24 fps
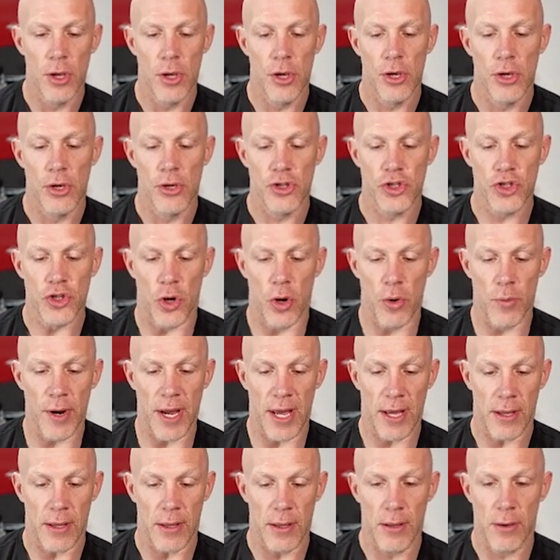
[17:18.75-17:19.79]
Soul
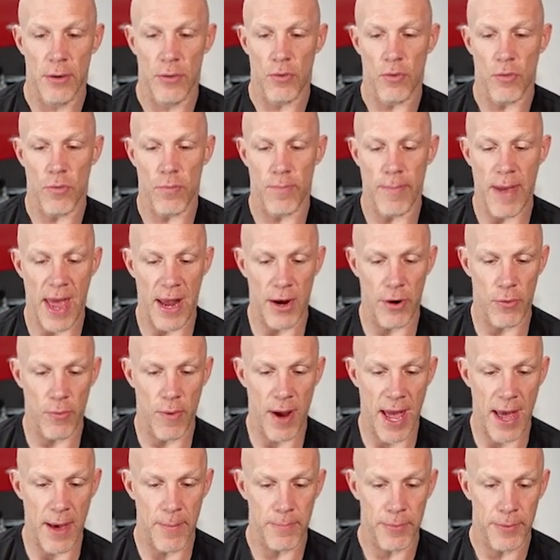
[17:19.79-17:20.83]
Ring, mana
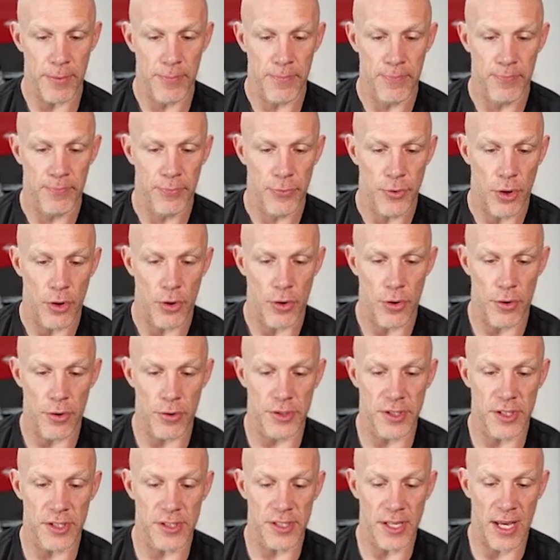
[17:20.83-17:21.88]
ramp.
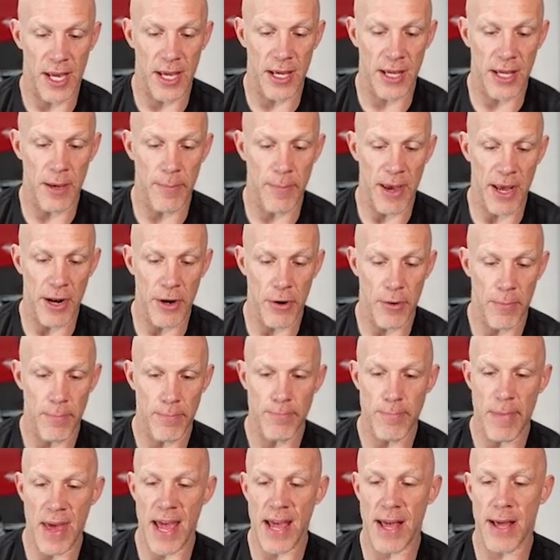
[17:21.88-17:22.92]
Urza's Incubator,
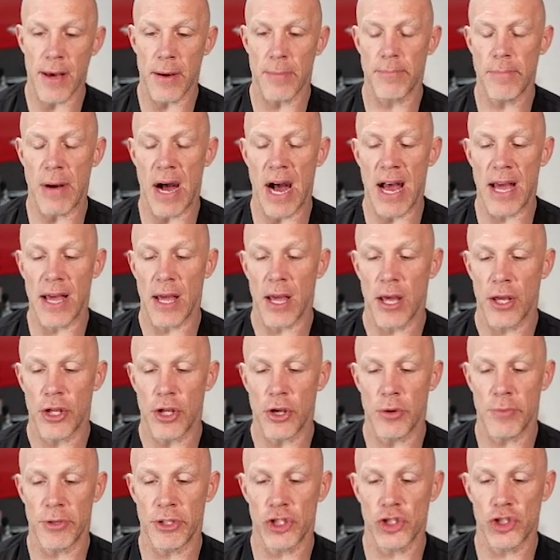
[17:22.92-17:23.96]
make my
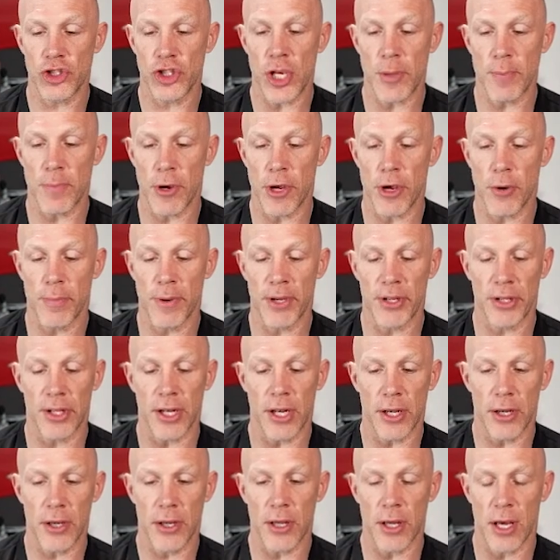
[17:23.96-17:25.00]
humans cheaper. You're building
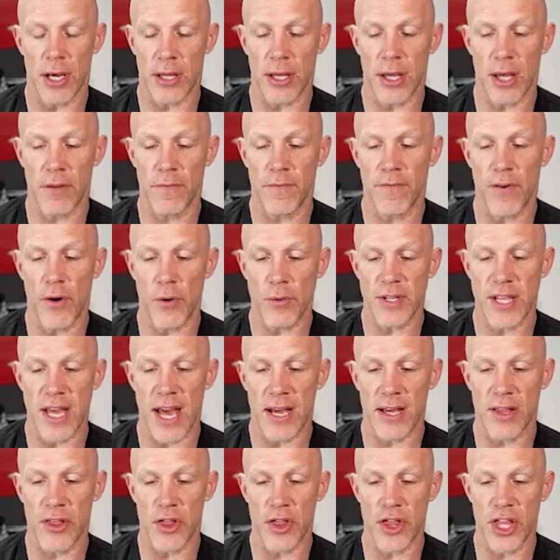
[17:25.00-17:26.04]
a Kinfolk
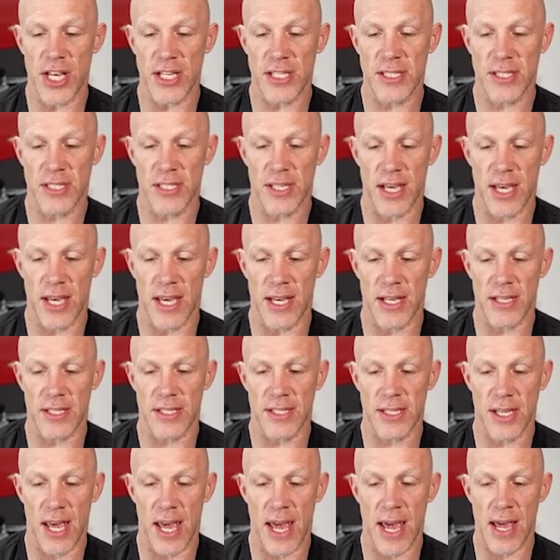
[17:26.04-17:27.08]
deck. This
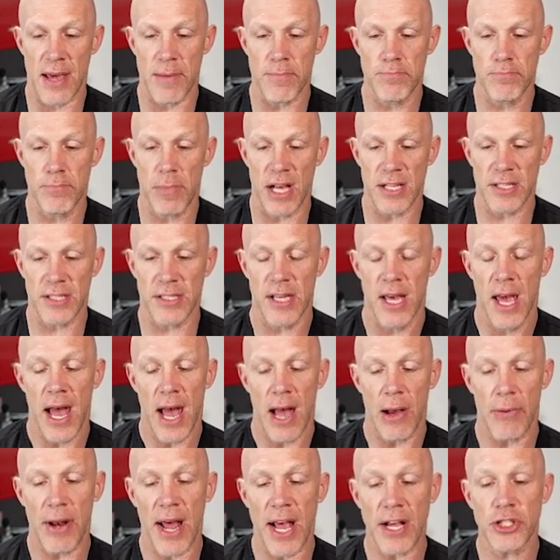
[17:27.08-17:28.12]
is a must. I
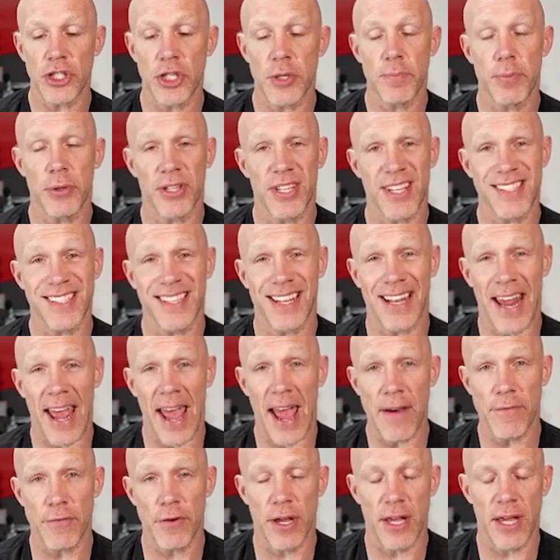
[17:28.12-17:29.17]
would actually put this in
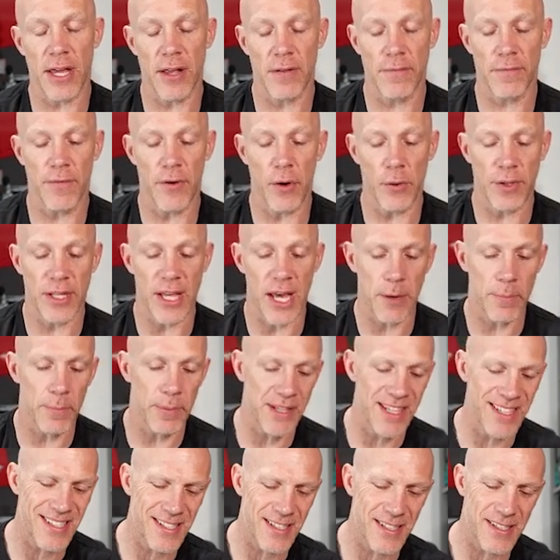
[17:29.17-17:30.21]
every Kinfolk deck, but
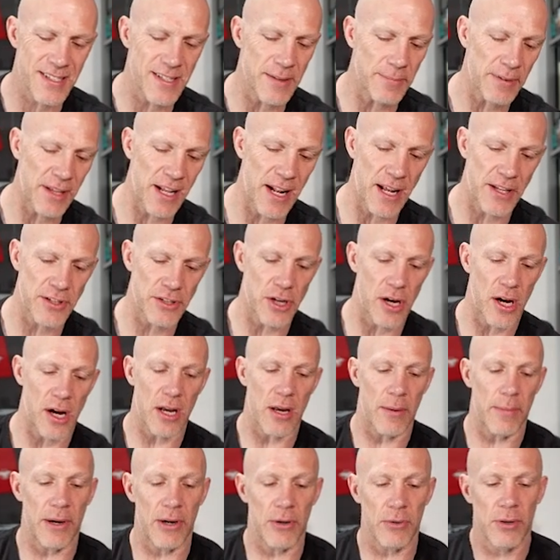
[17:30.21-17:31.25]
this is something I talk
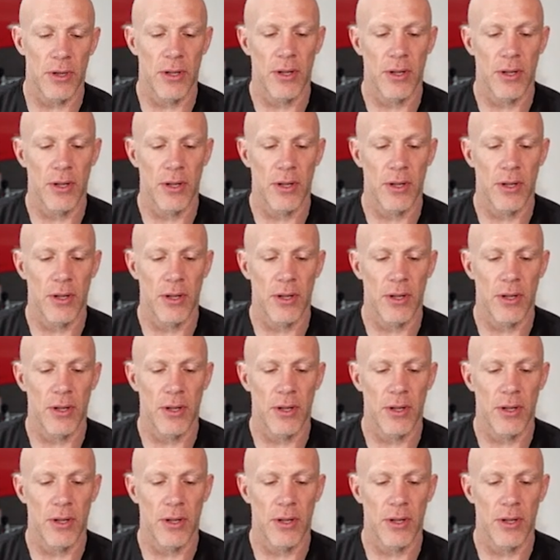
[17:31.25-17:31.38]
about.